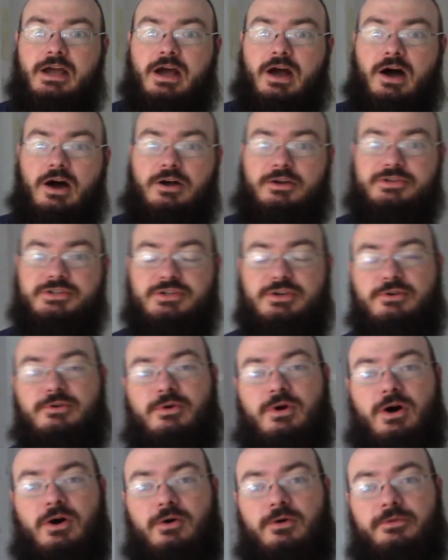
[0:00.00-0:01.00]
Also
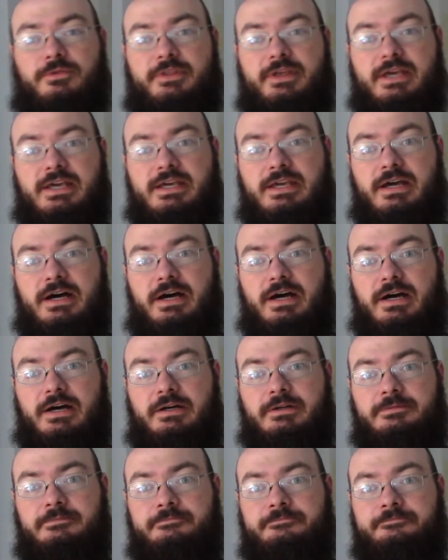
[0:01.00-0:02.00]
on the
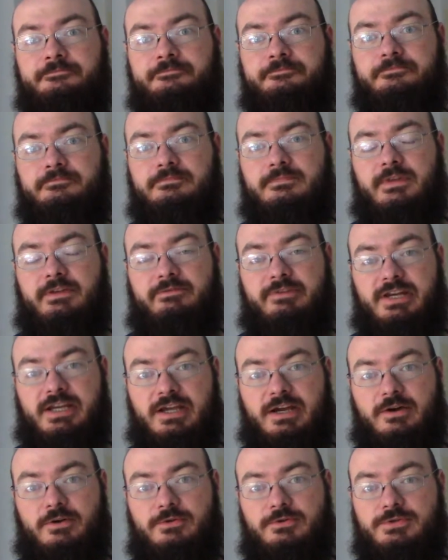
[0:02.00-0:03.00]

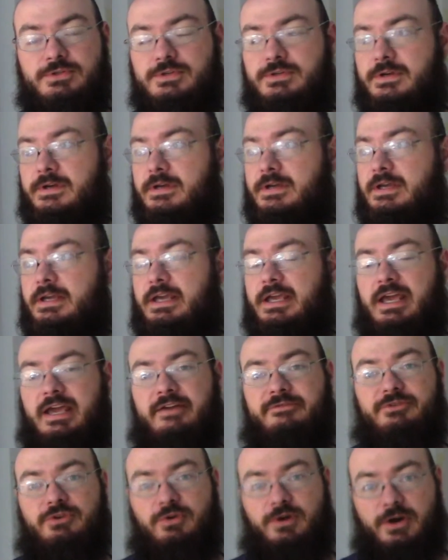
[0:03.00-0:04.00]
videos,
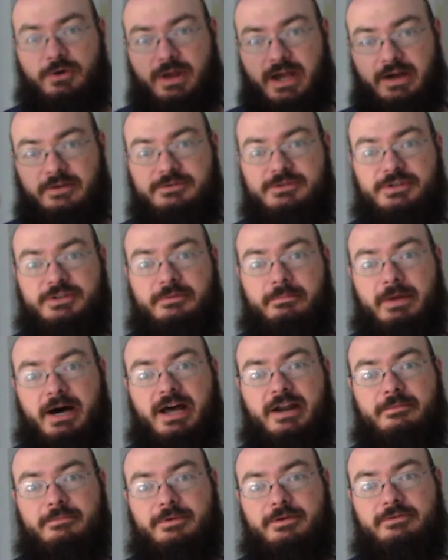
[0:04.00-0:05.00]
if you'll go down to the
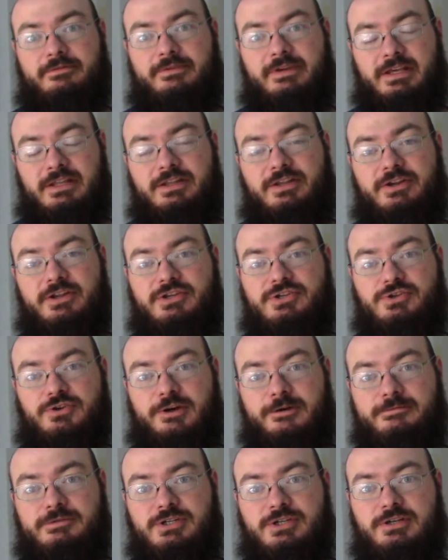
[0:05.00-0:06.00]
bottom in the
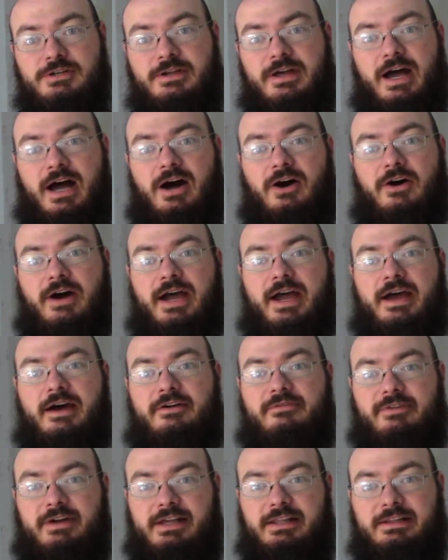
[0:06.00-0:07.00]
description, I'll
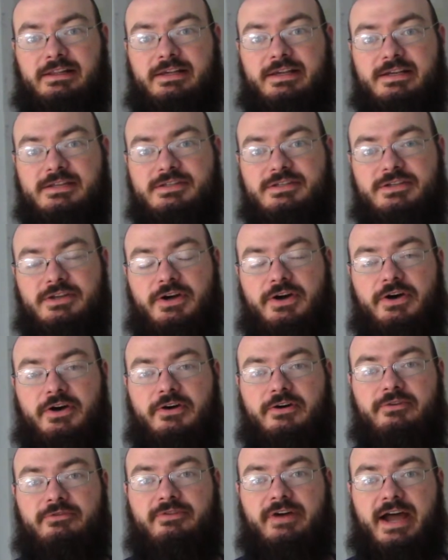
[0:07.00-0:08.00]
have a list
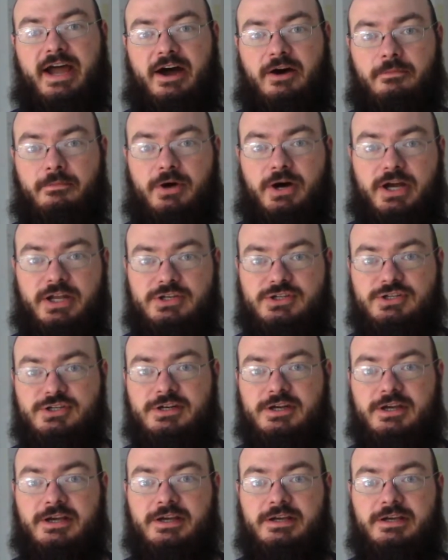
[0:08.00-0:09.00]
of how
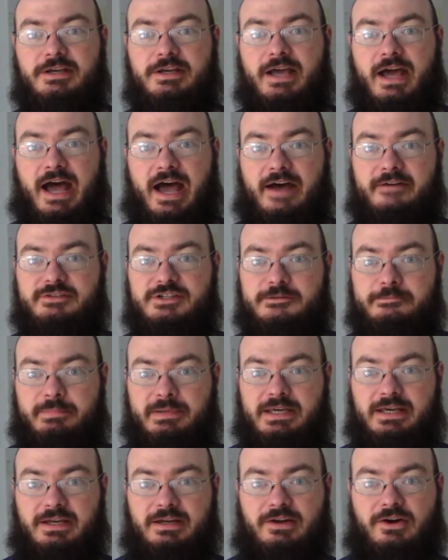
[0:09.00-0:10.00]
much I've
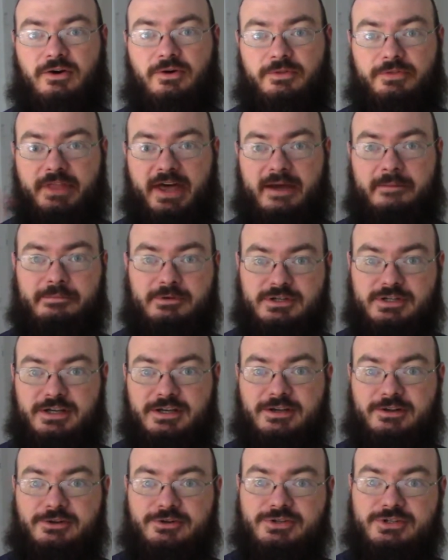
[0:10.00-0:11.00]
spent on that
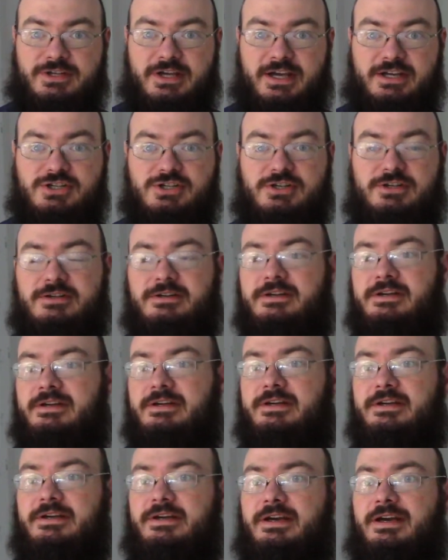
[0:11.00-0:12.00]
particular section
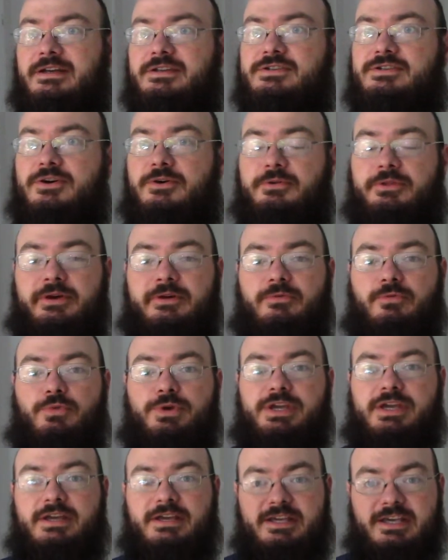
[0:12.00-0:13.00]
so that
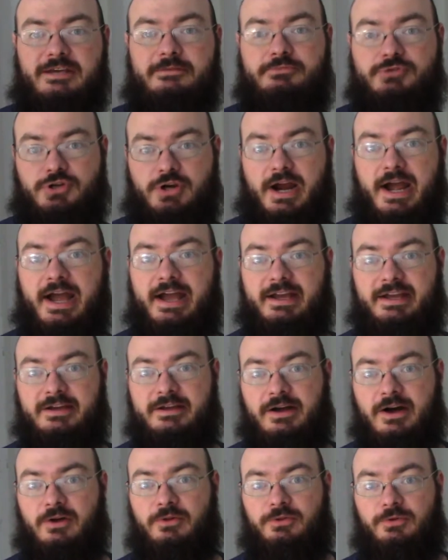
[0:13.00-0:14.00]
we can keep
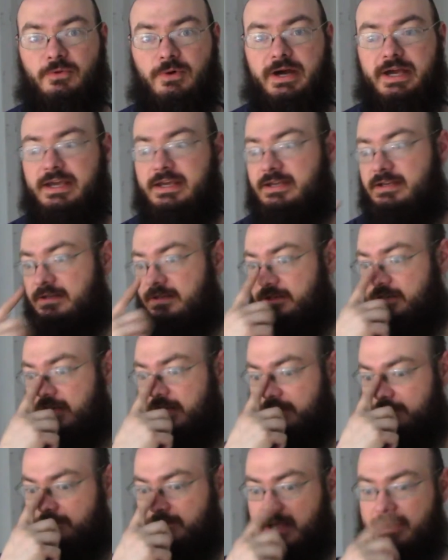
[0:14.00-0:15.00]
track on the way,
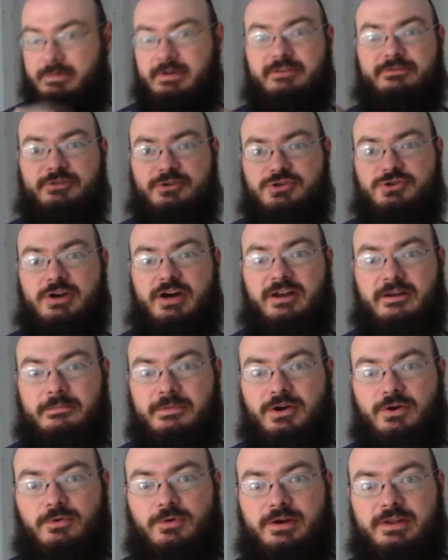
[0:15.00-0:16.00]
and maybe if you're trying to
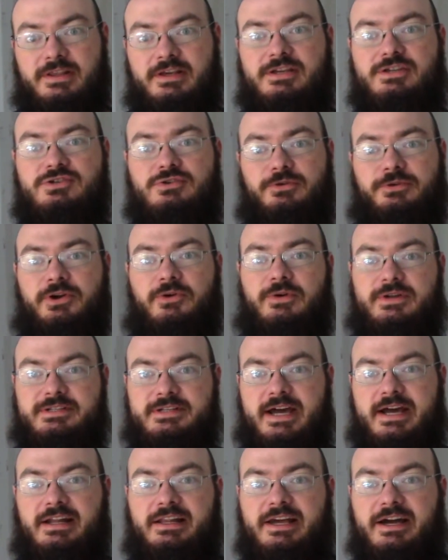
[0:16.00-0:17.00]
build one of these, you'll know
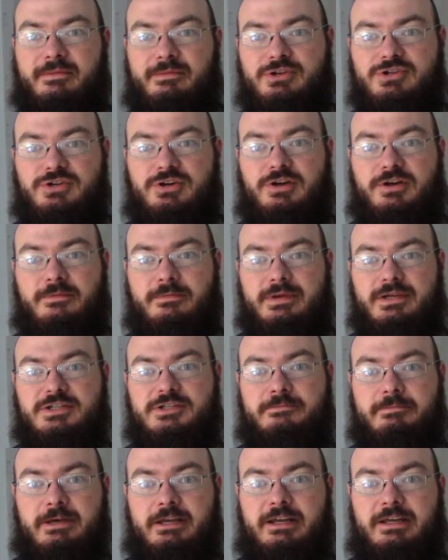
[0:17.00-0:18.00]
exactly how much you're going to be
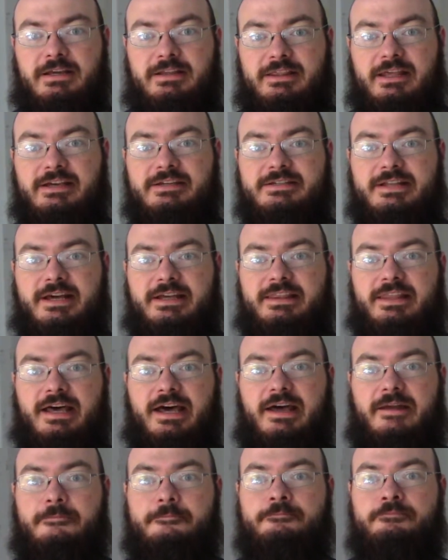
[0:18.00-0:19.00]
spending, things like
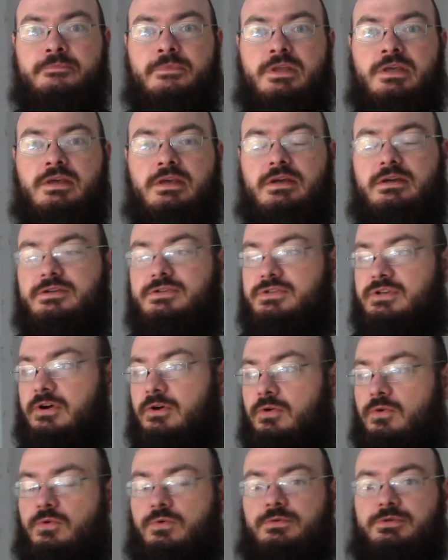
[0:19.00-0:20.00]
that.
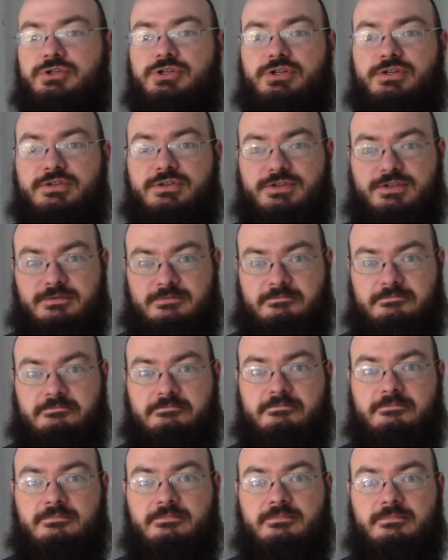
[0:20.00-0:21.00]
So just
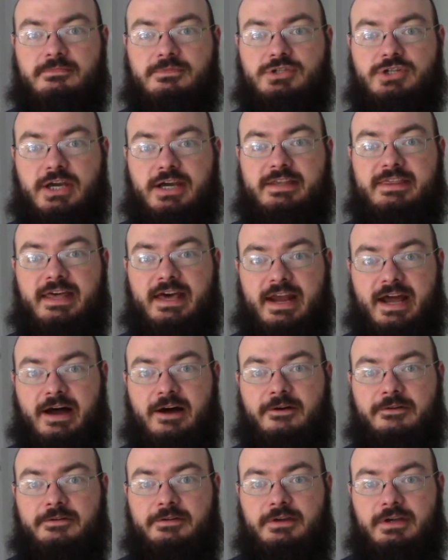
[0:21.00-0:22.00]
check that
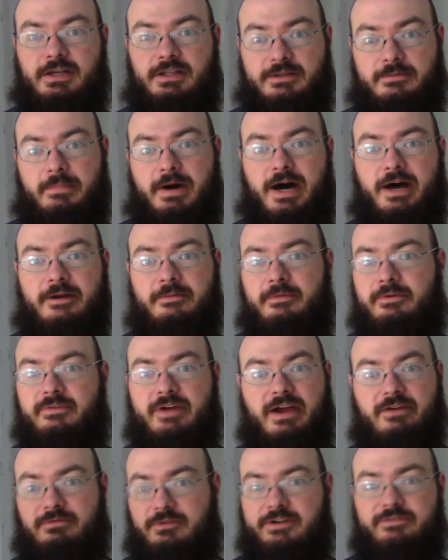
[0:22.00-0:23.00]
out. At the bottom of every